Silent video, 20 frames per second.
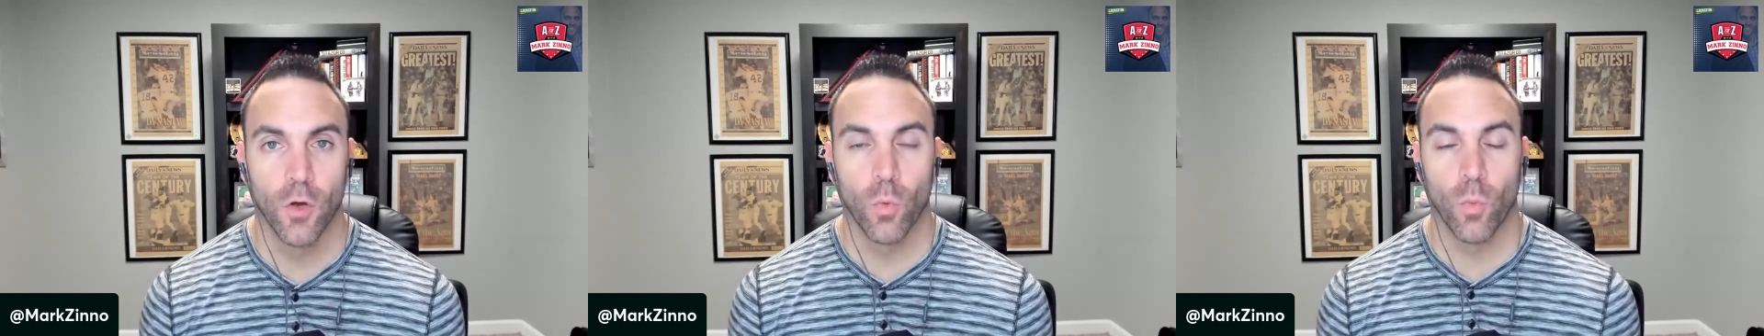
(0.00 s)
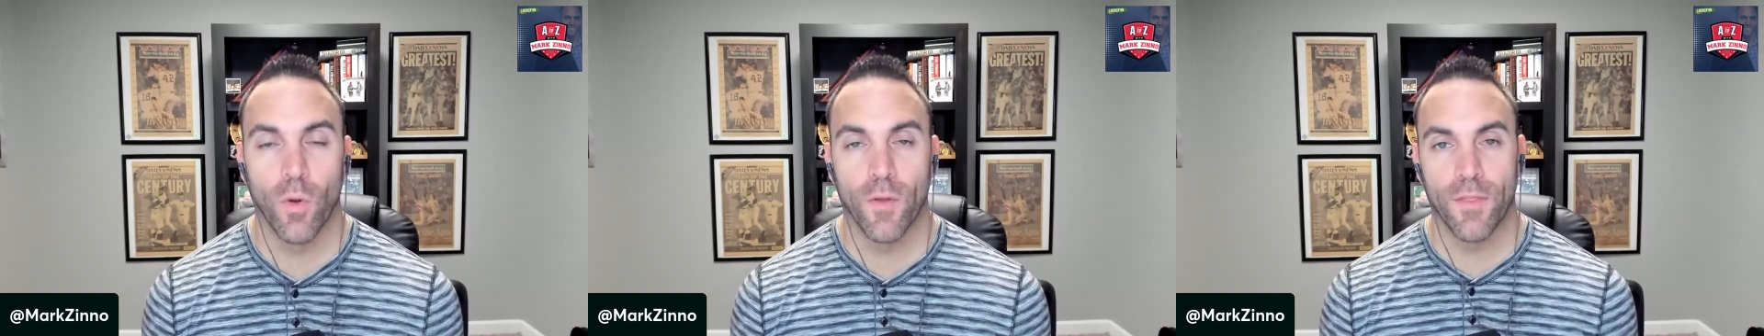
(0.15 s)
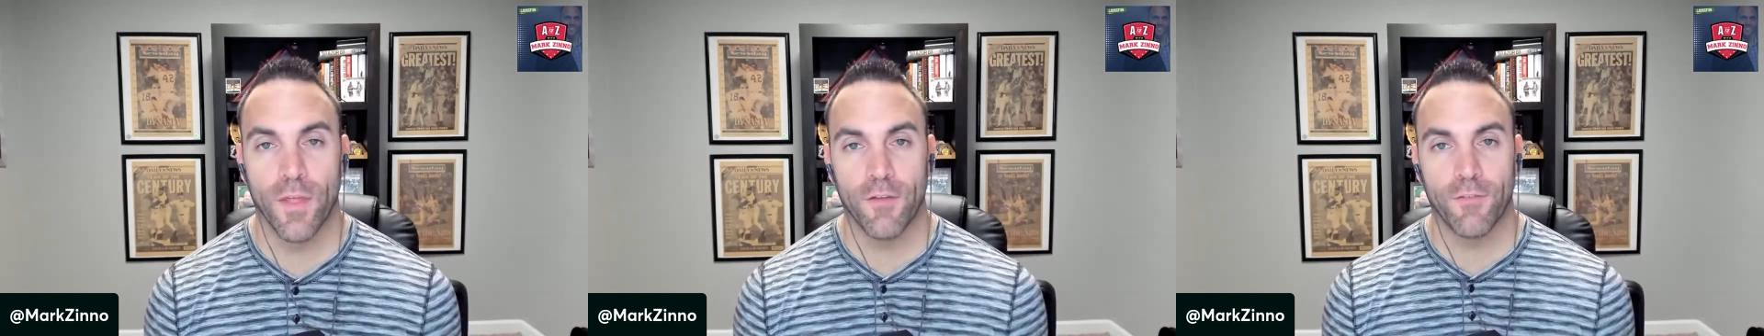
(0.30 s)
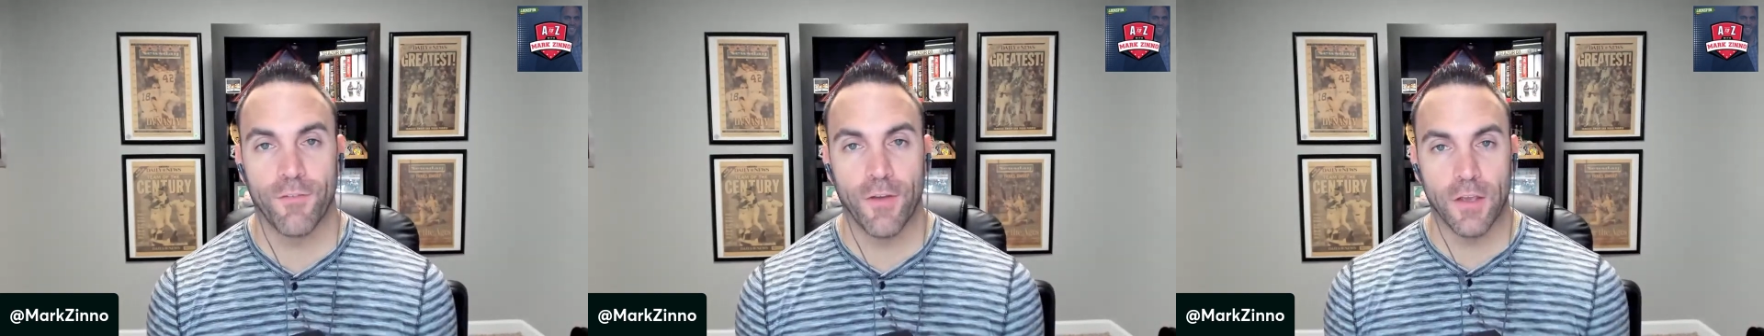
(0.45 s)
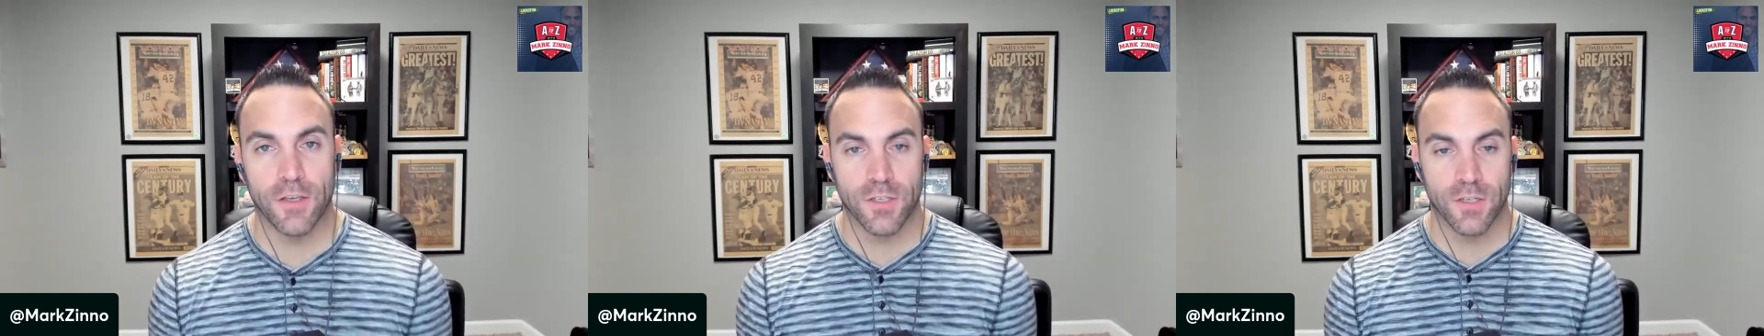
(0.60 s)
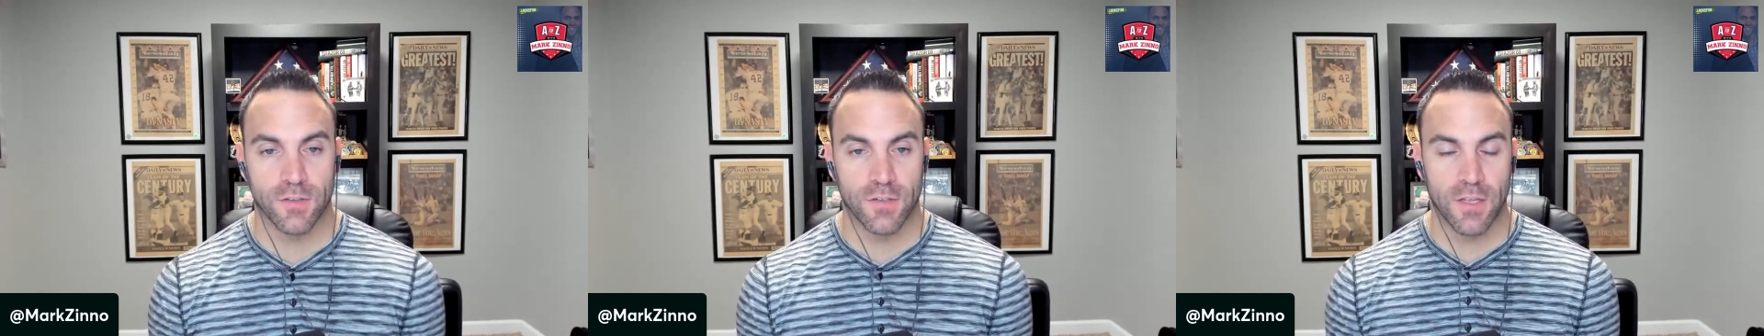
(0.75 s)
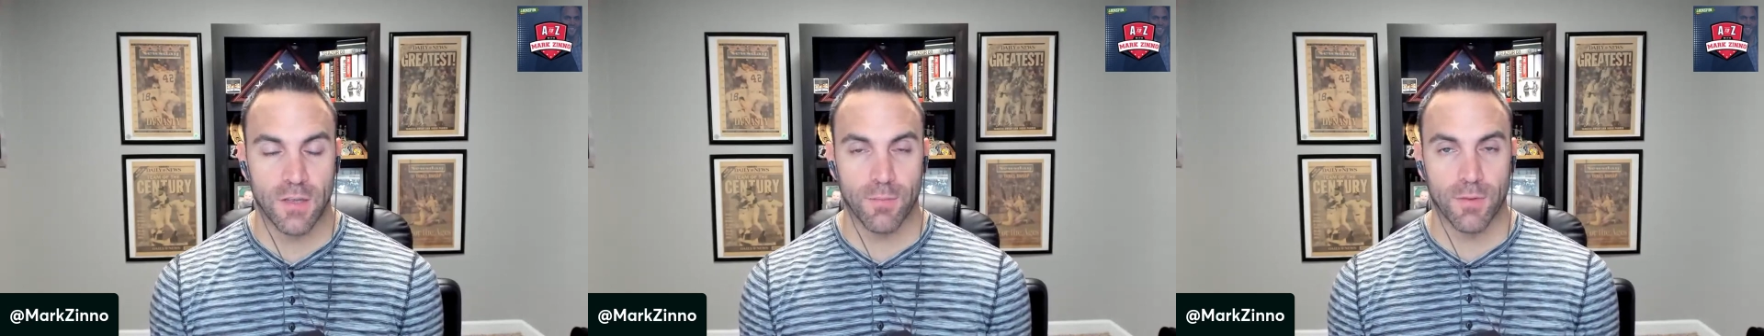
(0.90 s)
when they face a
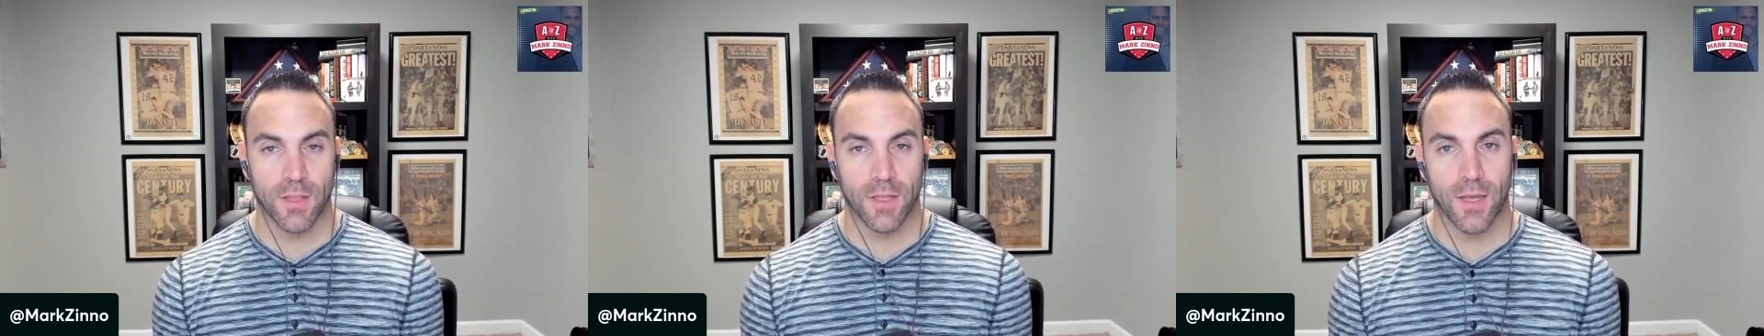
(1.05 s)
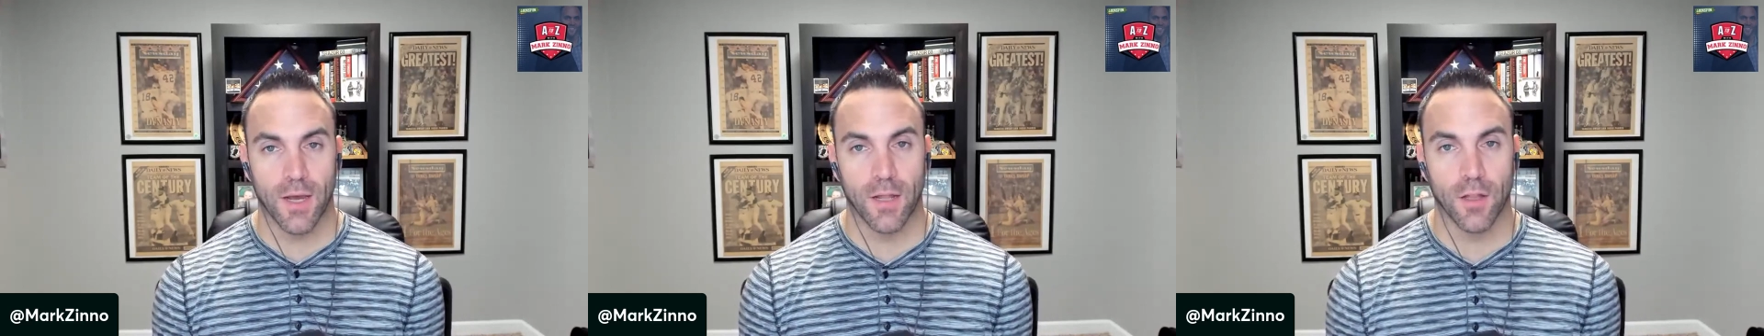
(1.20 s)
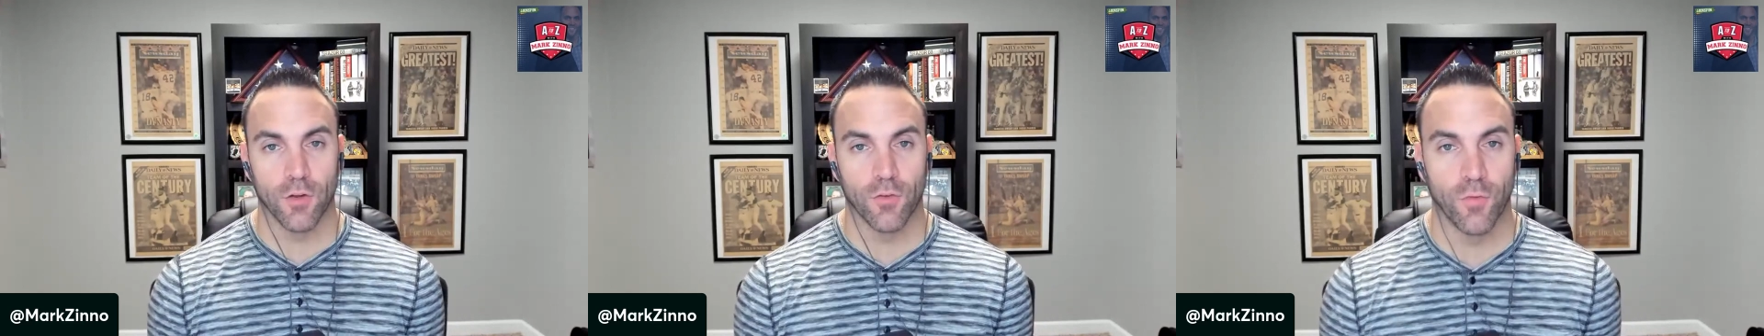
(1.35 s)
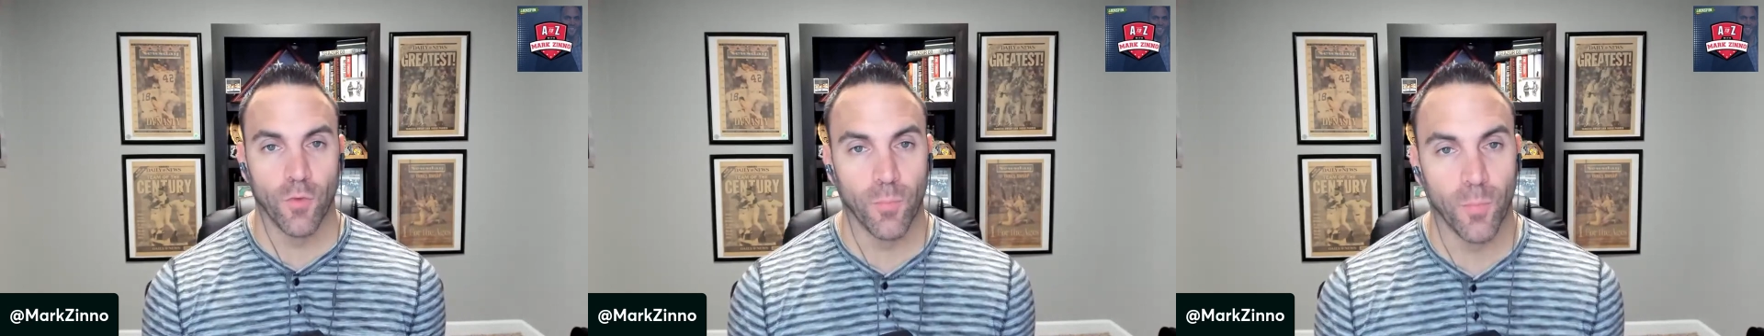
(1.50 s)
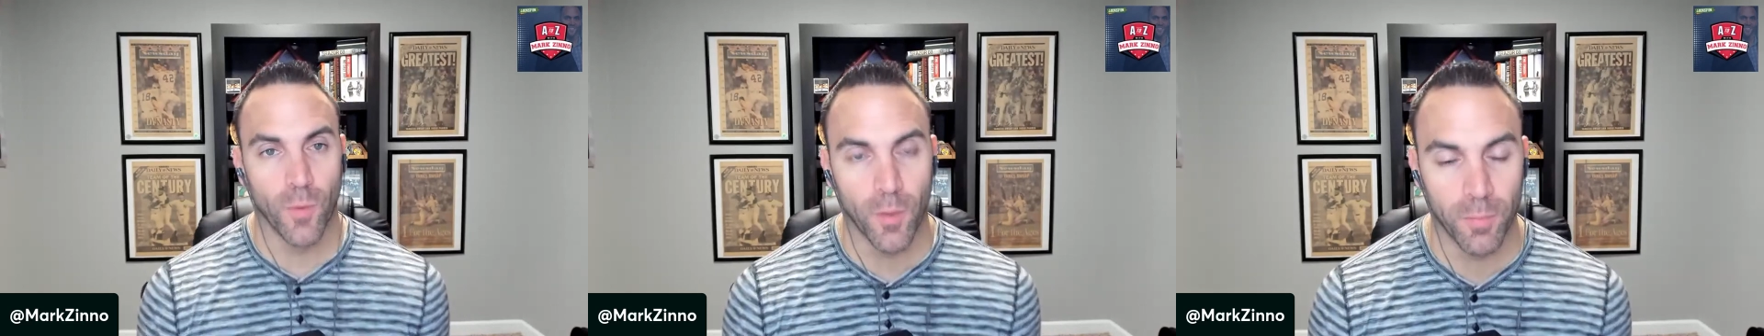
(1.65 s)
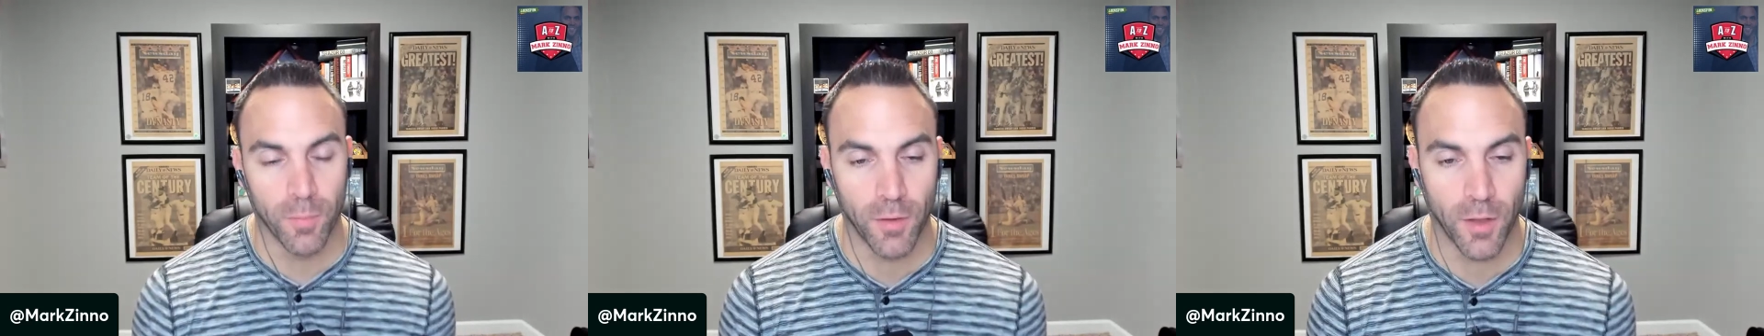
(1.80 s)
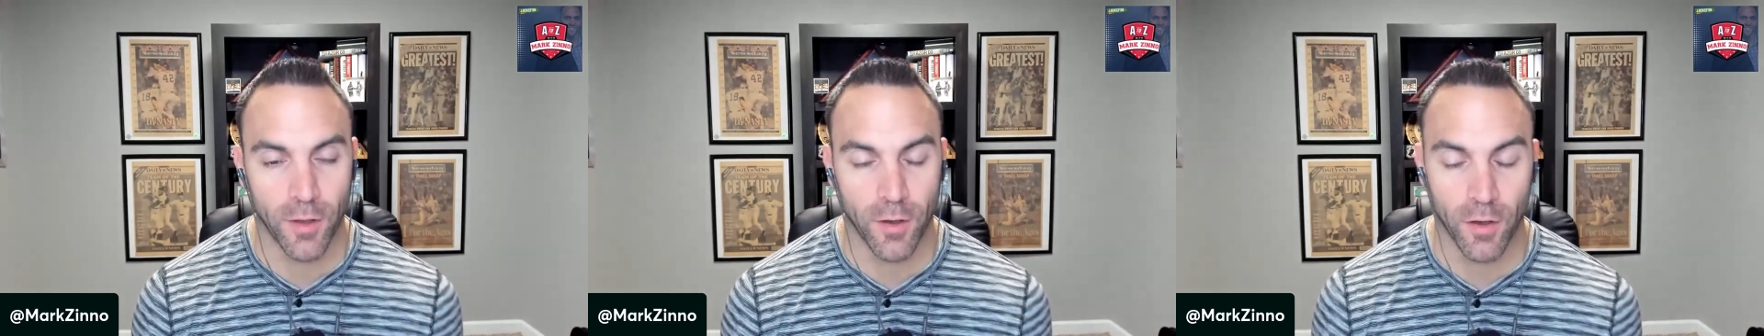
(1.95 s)
team in the college football
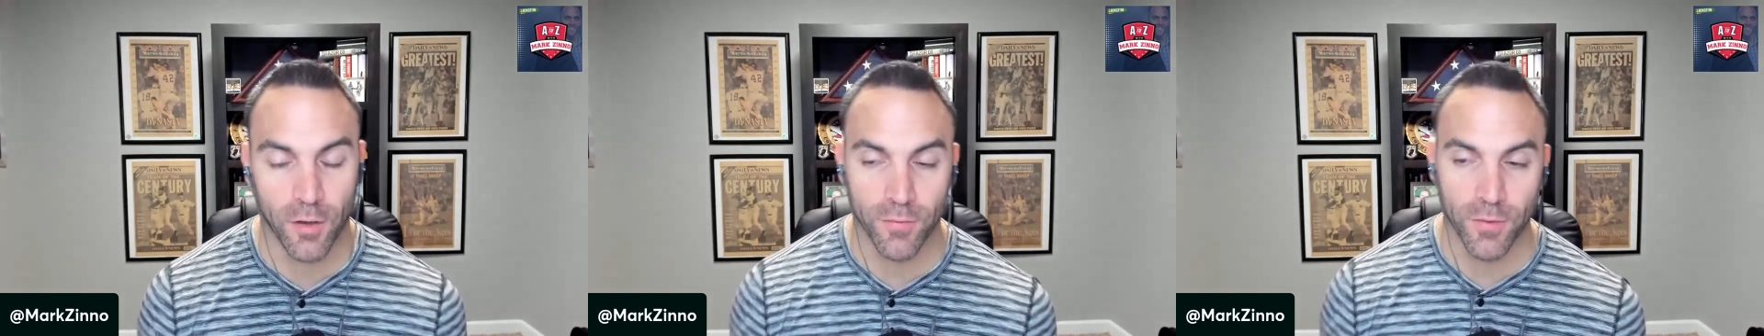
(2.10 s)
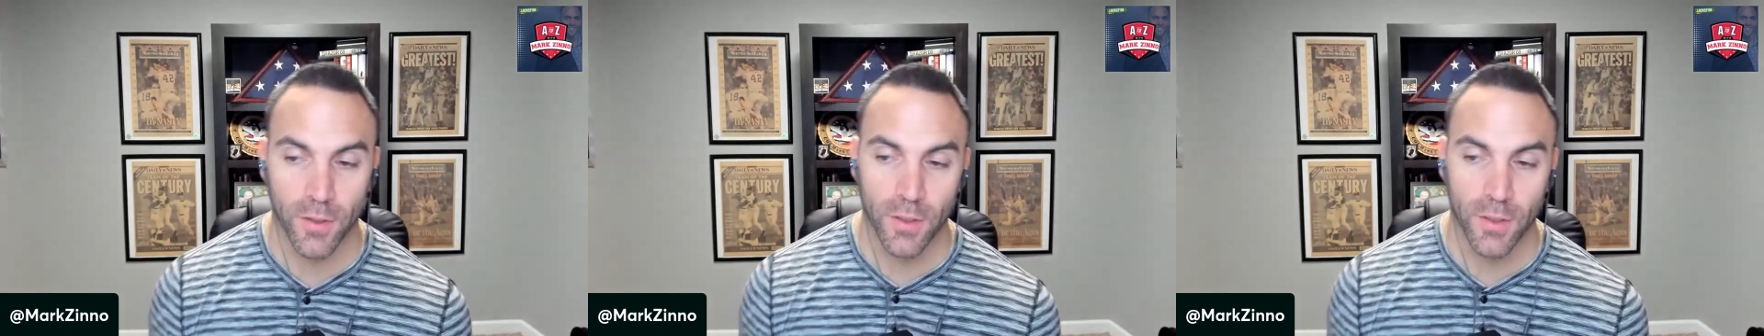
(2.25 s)
playoff?